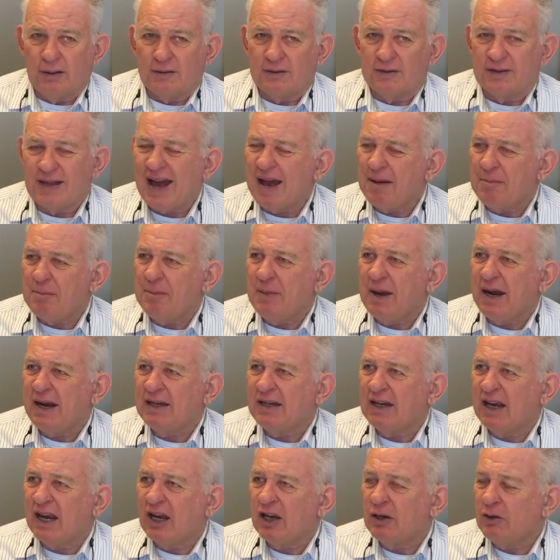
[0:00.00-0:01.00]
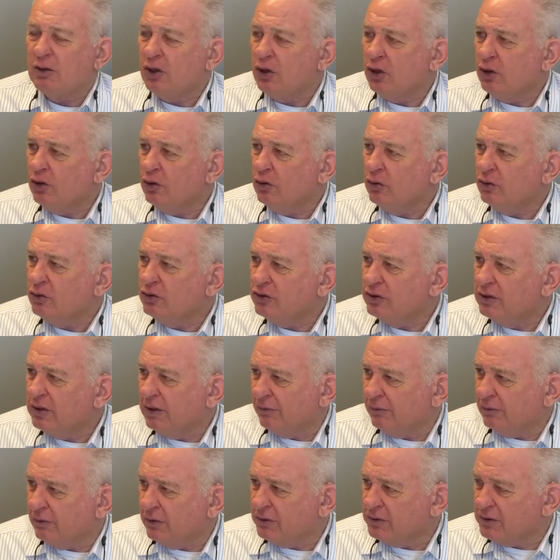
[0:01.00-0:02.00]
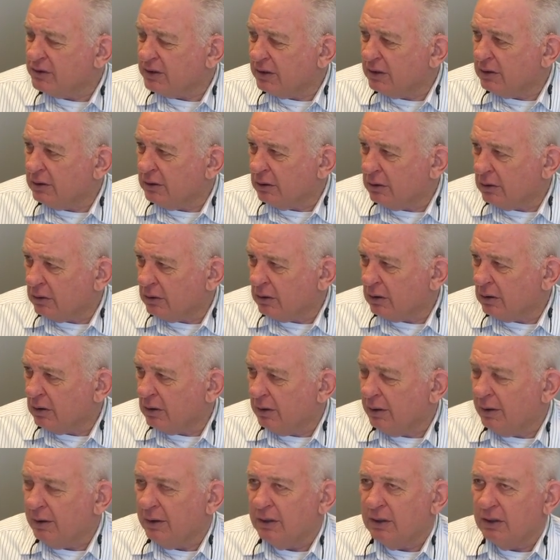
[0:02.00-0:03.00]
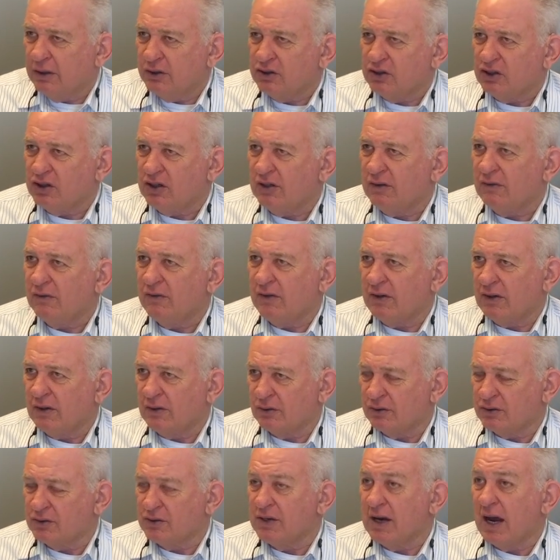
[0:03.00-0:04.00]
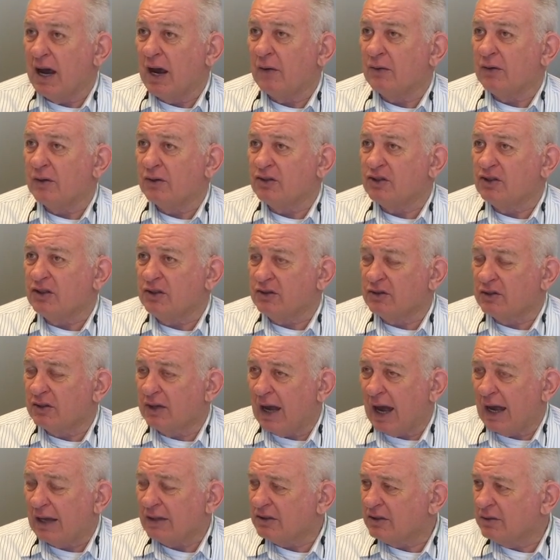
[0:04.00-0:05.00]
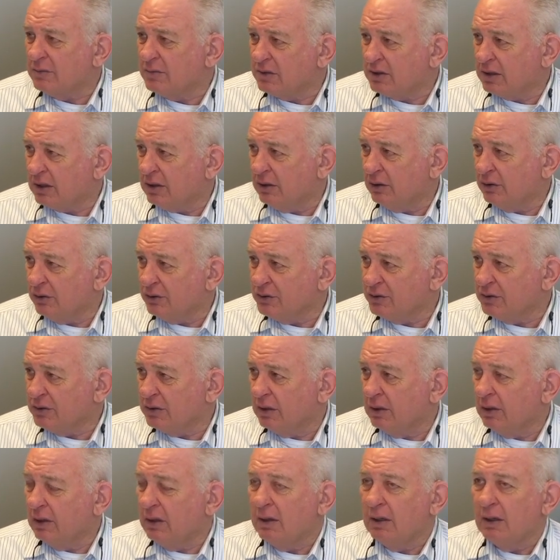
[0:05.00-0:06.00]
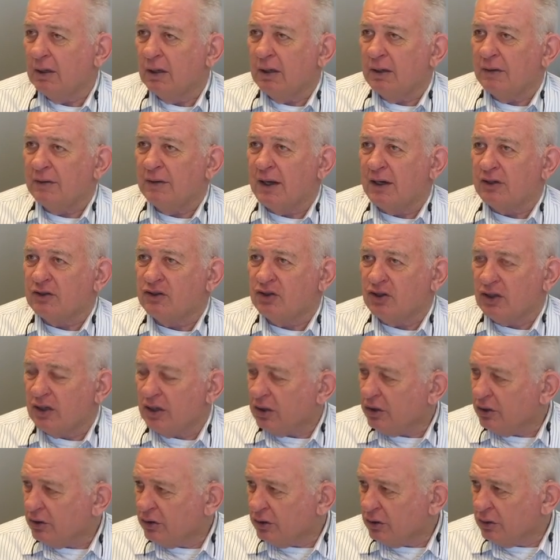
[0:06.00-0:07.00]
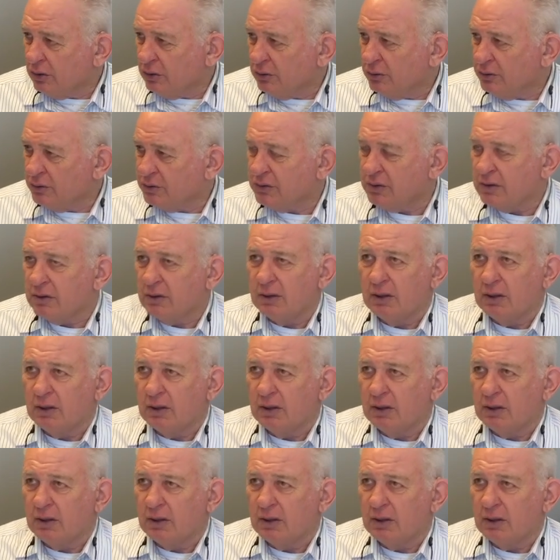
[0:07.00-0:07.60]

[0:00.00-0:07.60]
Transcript: That made a huge difference in her. She feels now that she's got some skills that she can use.